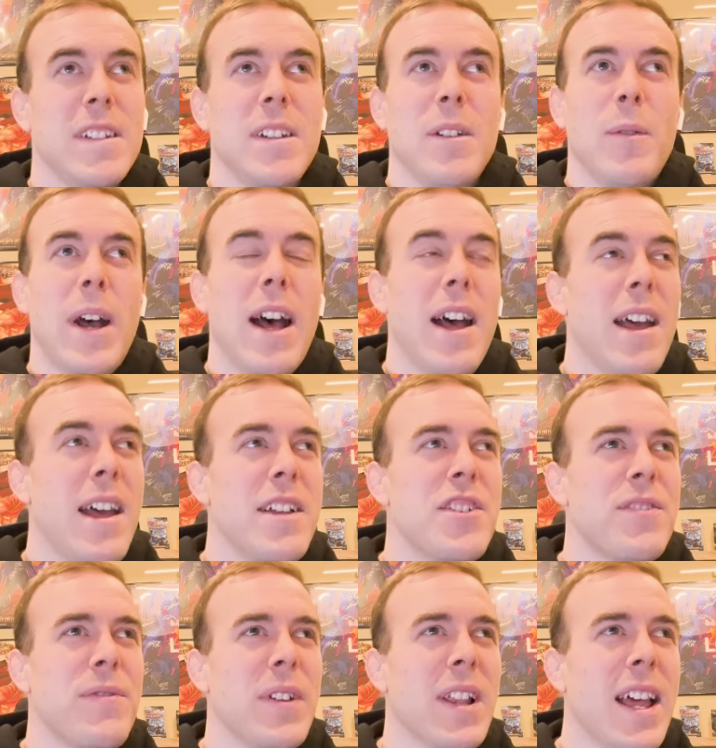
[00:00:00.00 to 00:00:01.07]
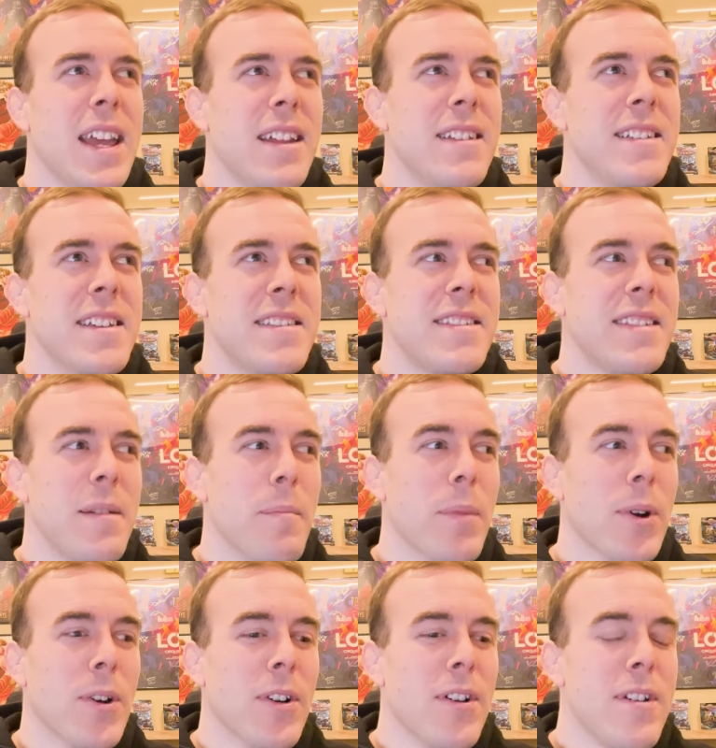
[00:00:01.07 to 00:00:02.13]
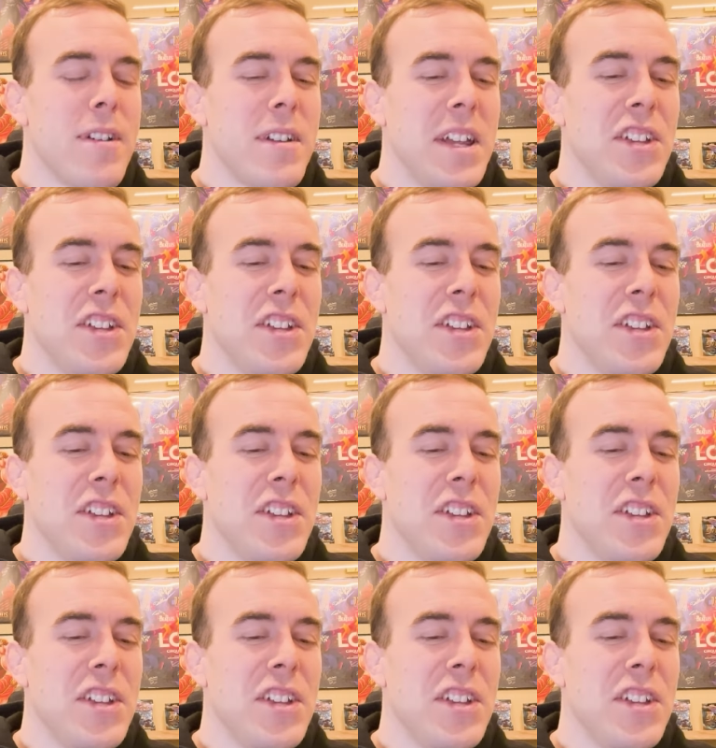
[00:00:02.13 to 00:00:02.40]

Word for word: Wow, I just feel like December